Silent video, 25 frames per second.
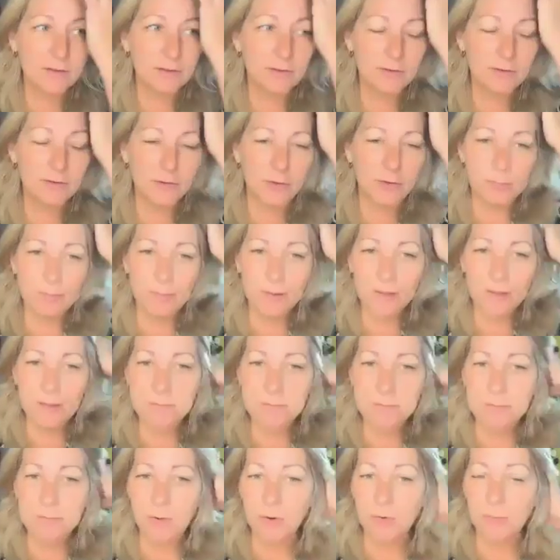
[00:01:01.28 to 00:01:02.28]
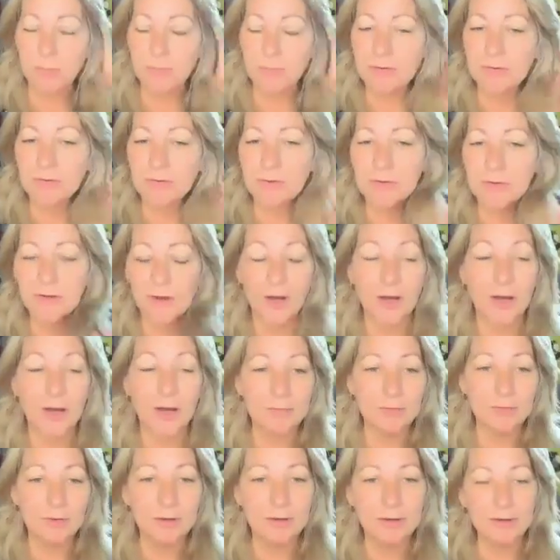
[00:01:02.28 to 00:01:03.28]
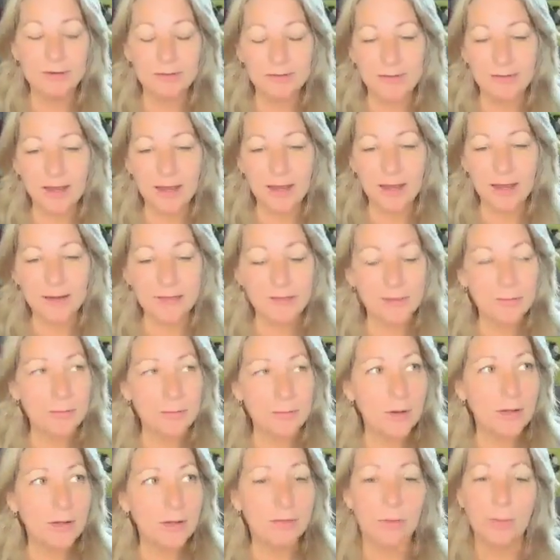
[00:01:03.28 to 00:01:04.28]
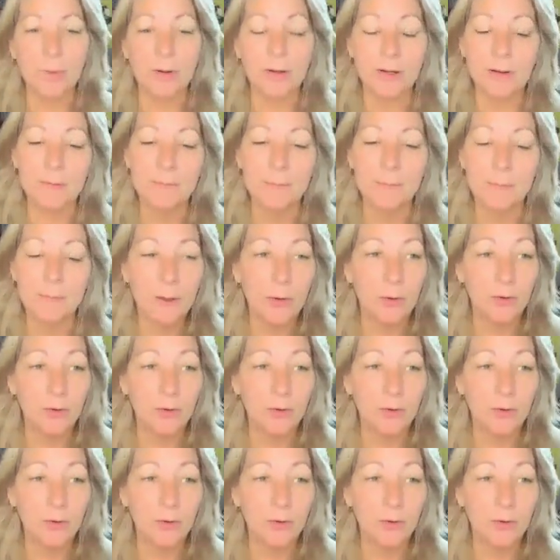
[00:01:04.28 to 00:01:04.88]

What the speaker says: there's going to be moments and times in this end of the month where,